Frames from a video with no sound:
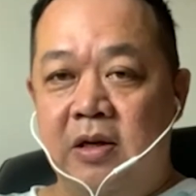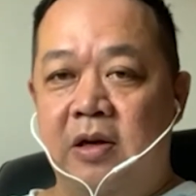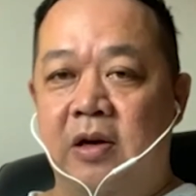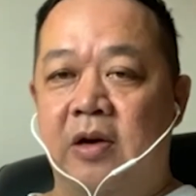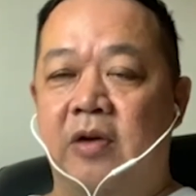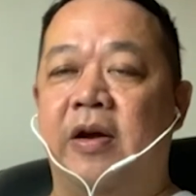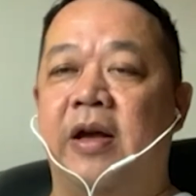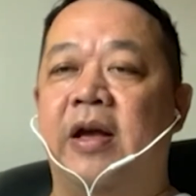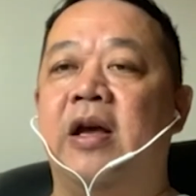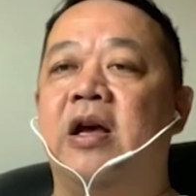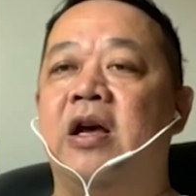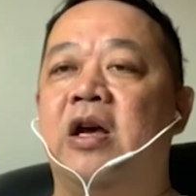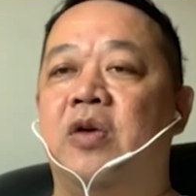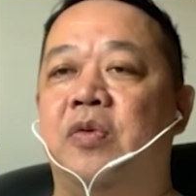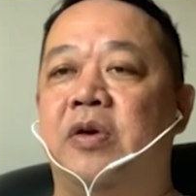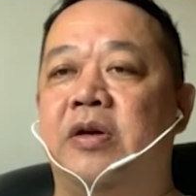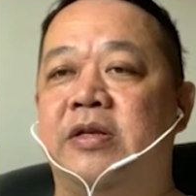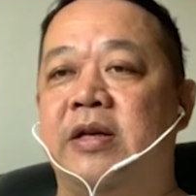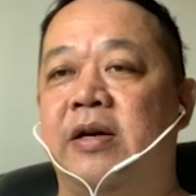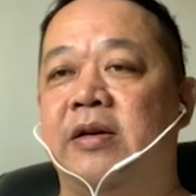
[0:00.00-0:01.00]
All right.
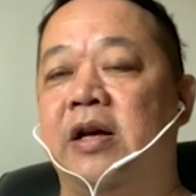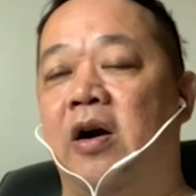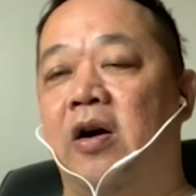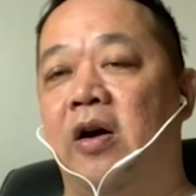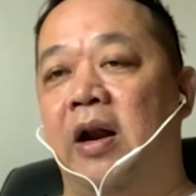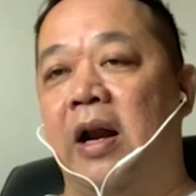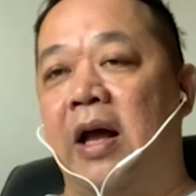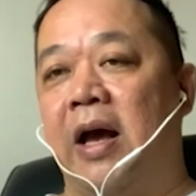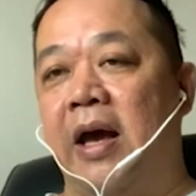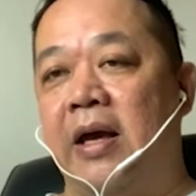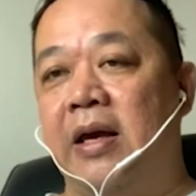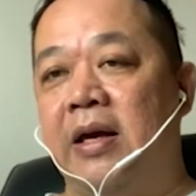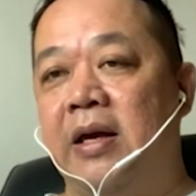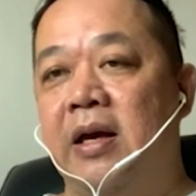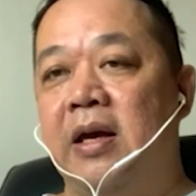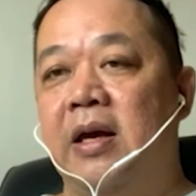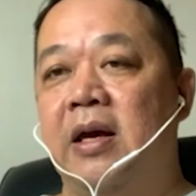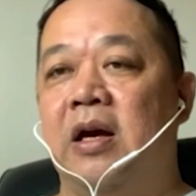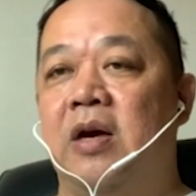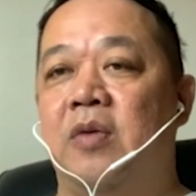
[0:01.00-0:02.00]
We will sell them
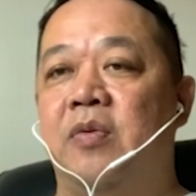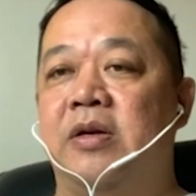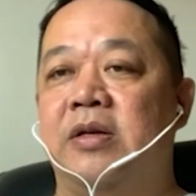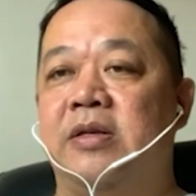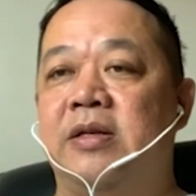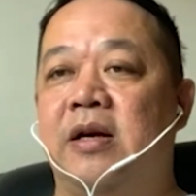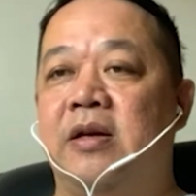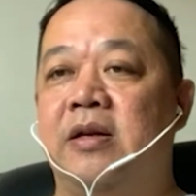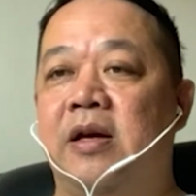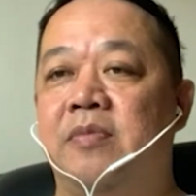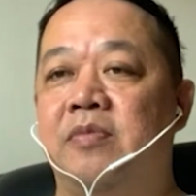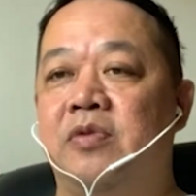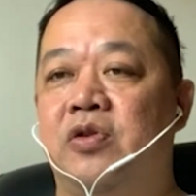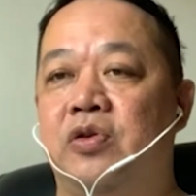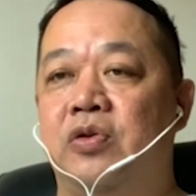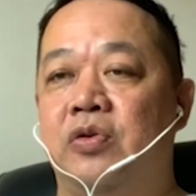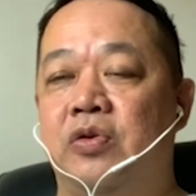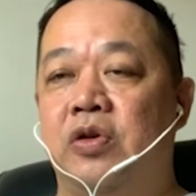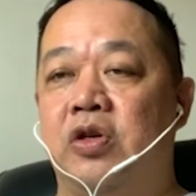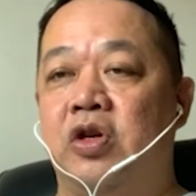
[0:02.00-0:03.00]
online. We will sell them
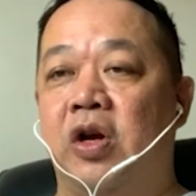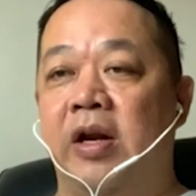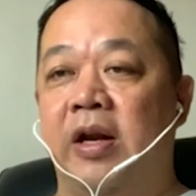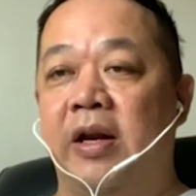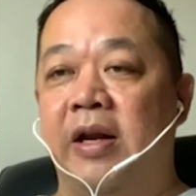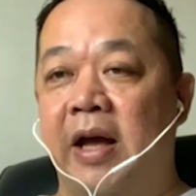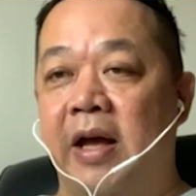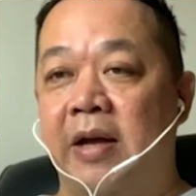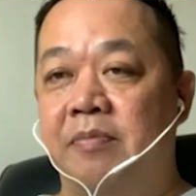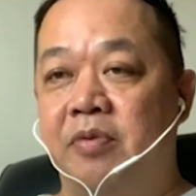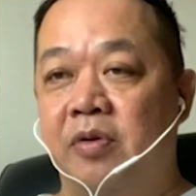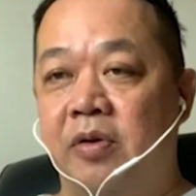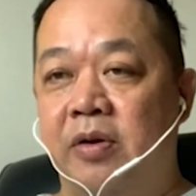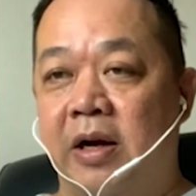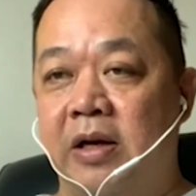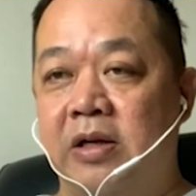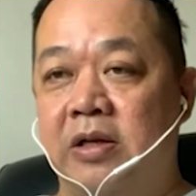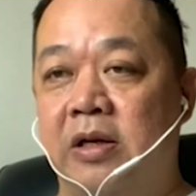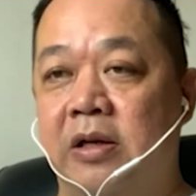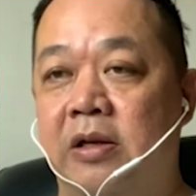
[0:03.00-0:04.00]
through content
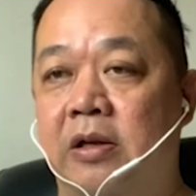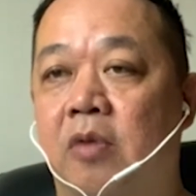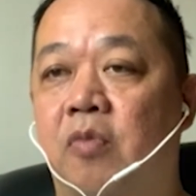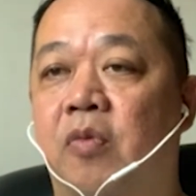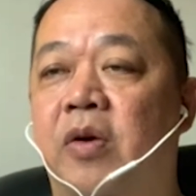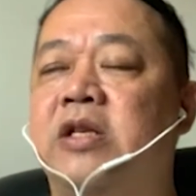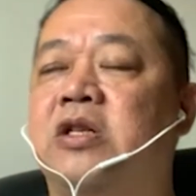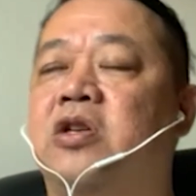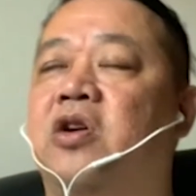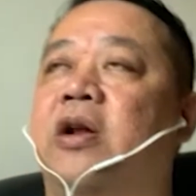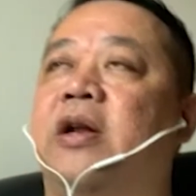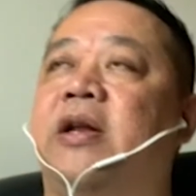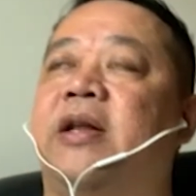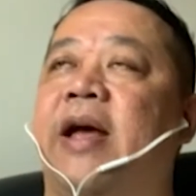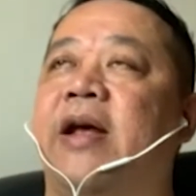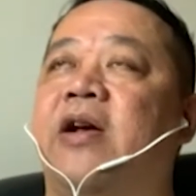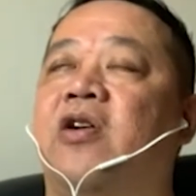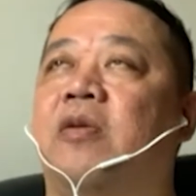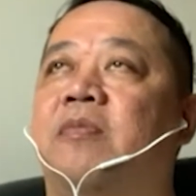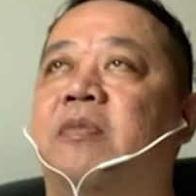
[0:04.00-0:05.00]
production. What is
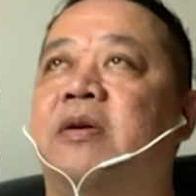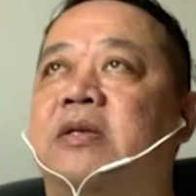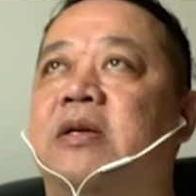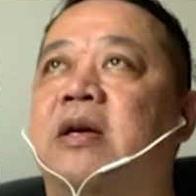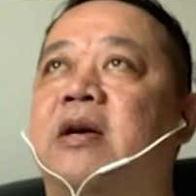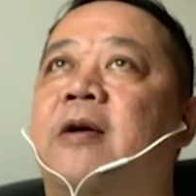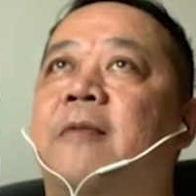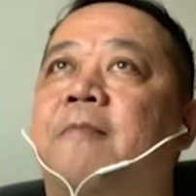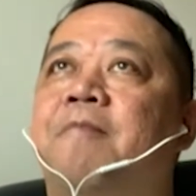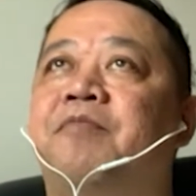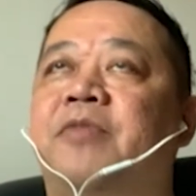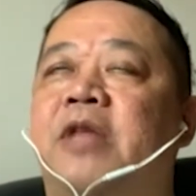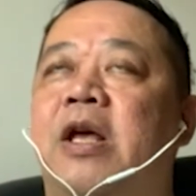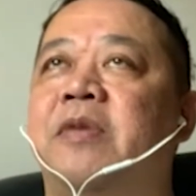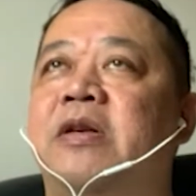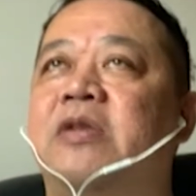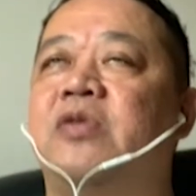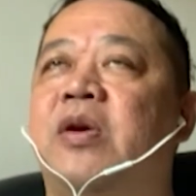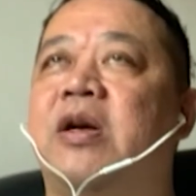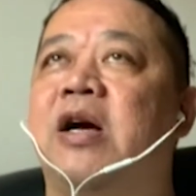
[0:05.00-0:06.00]
content commerce? That
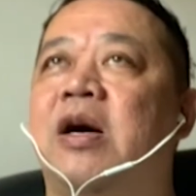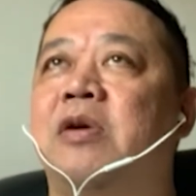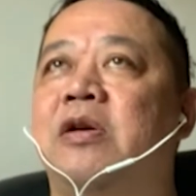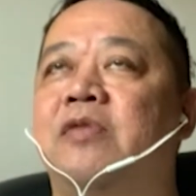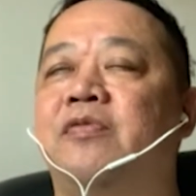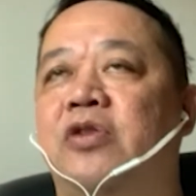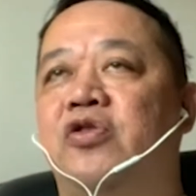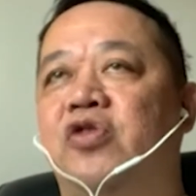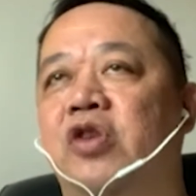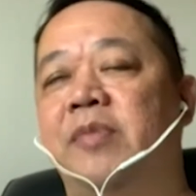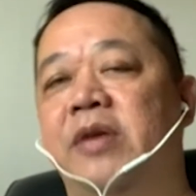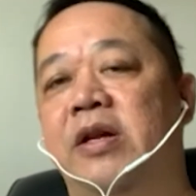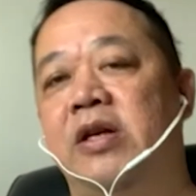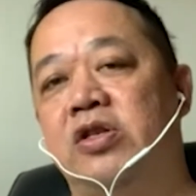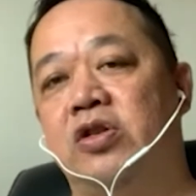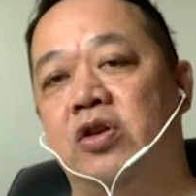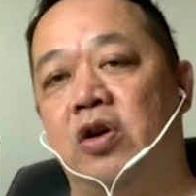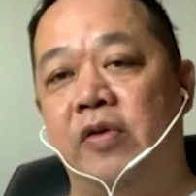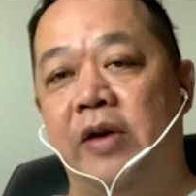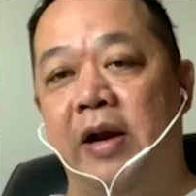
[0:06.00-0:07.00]
means we come up with a 3-minute
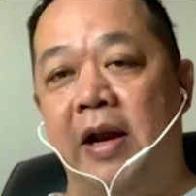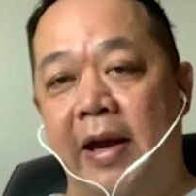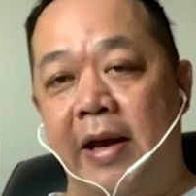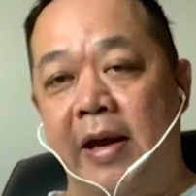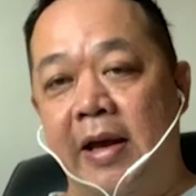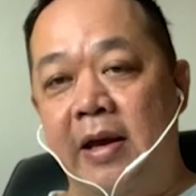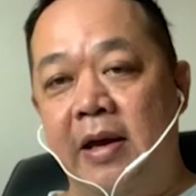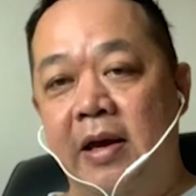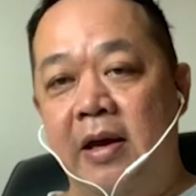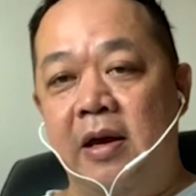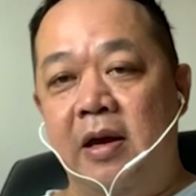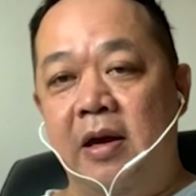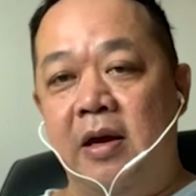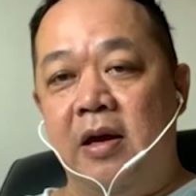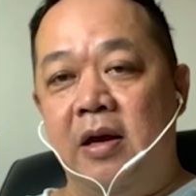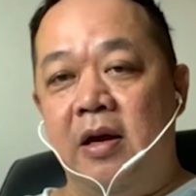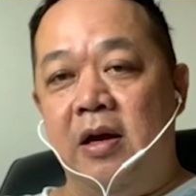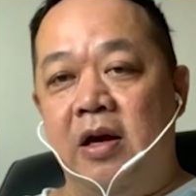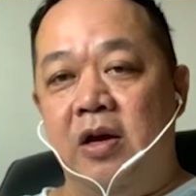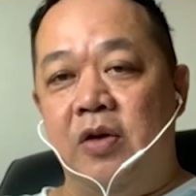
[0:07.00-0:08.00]
storyline.
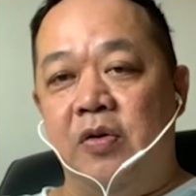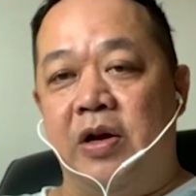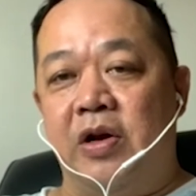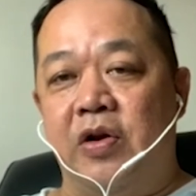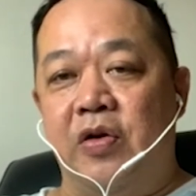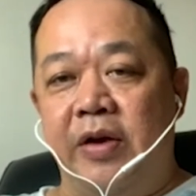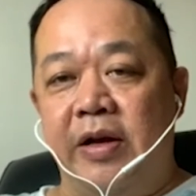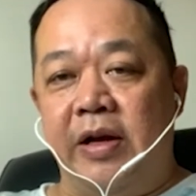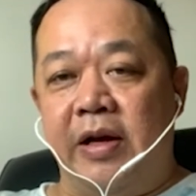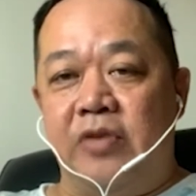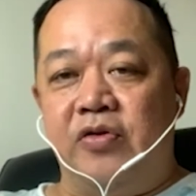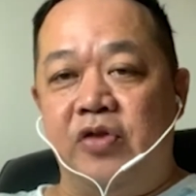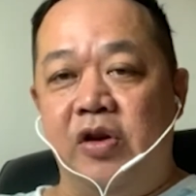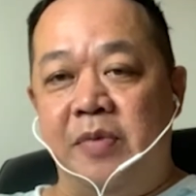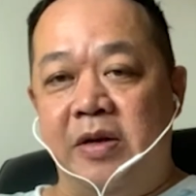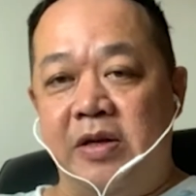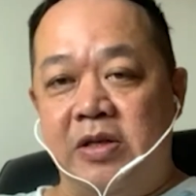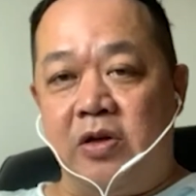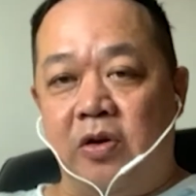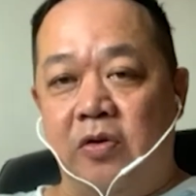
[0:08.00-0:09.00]
We create a
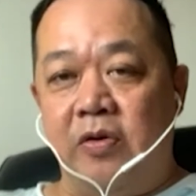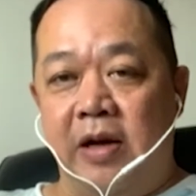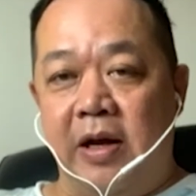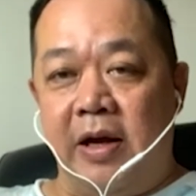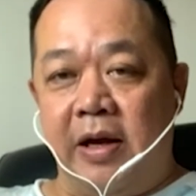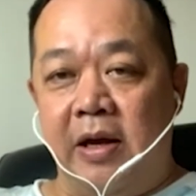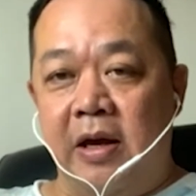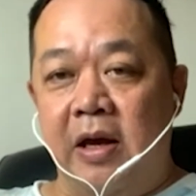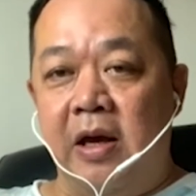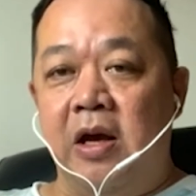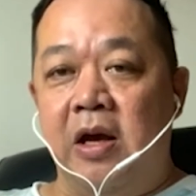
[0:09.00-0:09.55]
3-minute storyline.